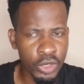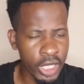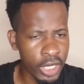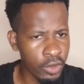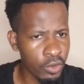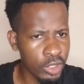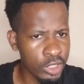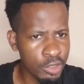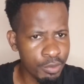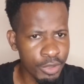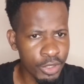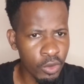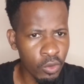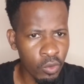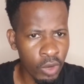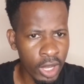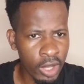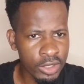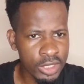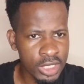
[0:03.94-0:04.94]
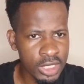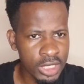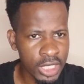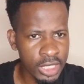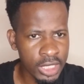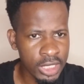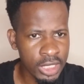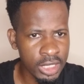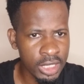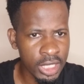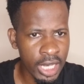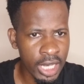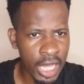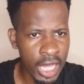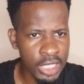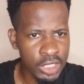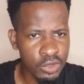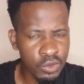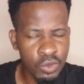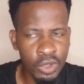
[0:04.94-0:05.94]
I know it's been a while since I did the
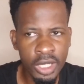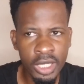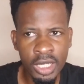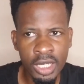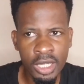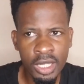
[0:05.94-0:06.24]
last one.